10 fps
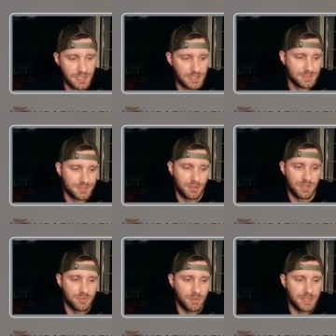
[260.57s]
So
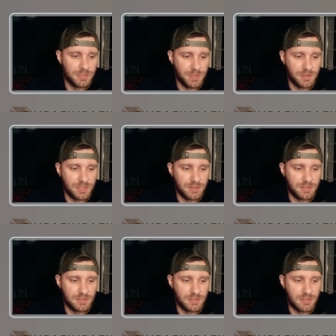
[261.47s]
that's why typically
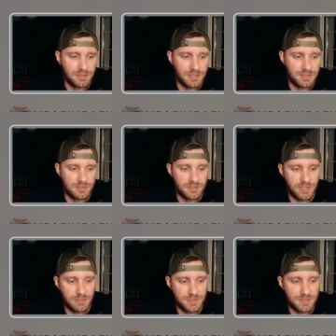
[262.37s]
the knight, knights are
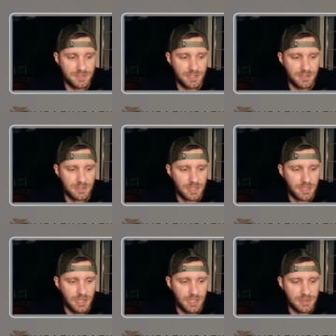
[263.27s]
developed in the center.
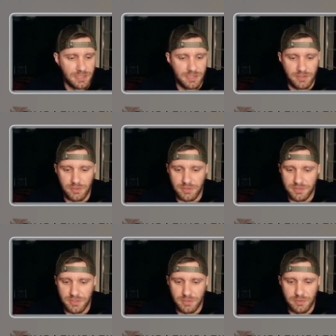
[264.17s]
And then
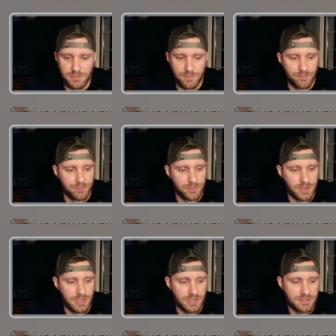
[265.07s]
also
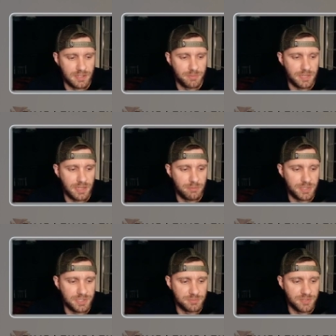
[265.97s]
like I said about that
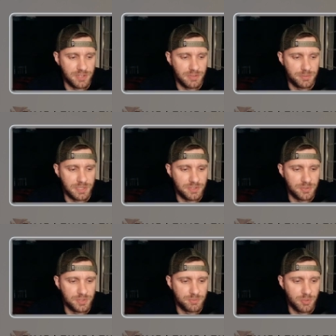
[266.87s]
bishop, developing
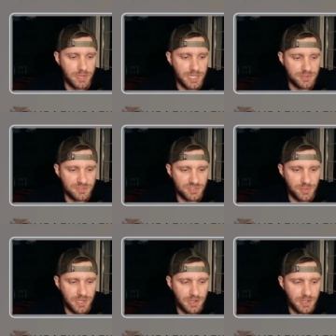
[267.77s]
into its more natural
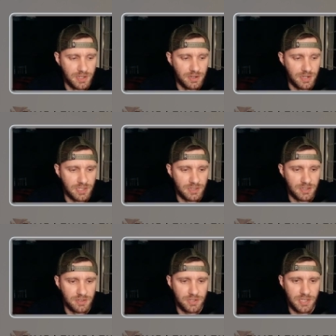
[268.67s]
square, right?
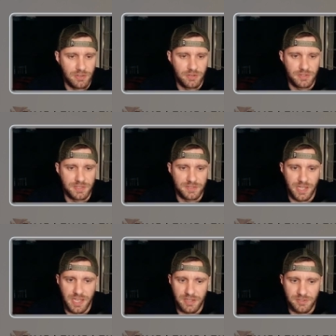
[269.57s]
Look how long this
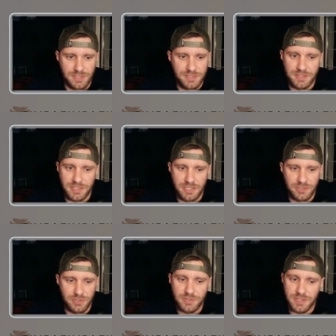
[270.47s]
diagonal is. It
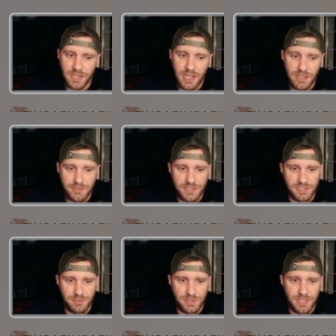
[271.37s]
controls a lot.
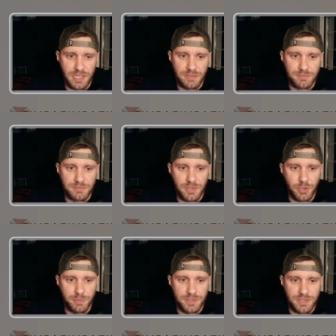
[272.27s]
Eventually, when the game
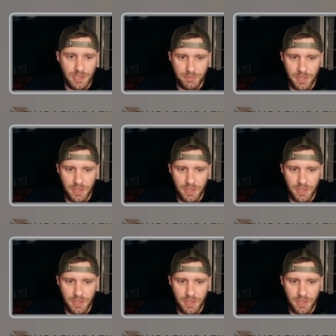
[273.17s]
opens up,